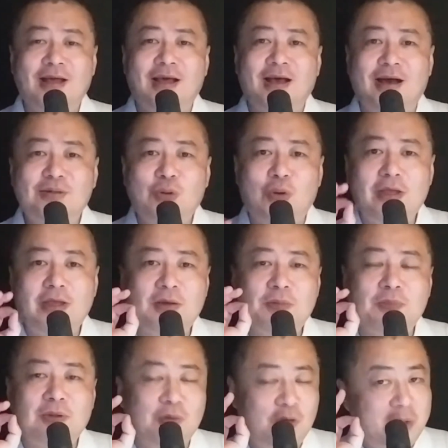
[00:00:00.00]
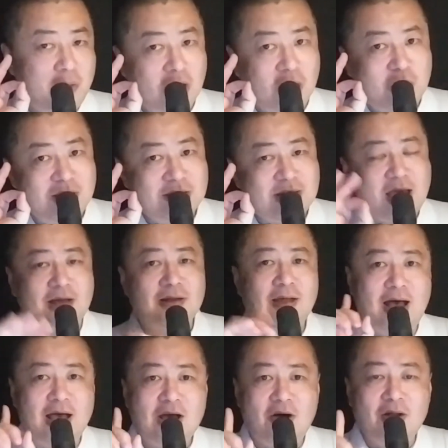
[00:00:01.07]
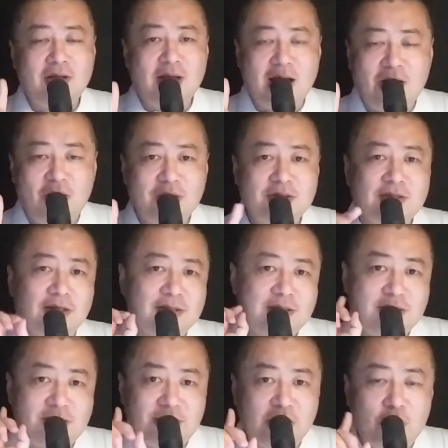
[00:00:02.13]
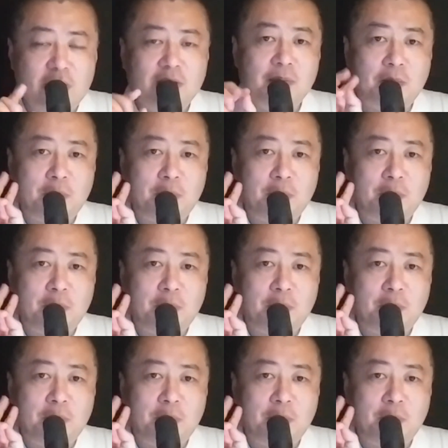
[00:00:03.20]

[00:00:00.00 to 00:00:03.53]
I told him, you might want to write this down. I call this the secret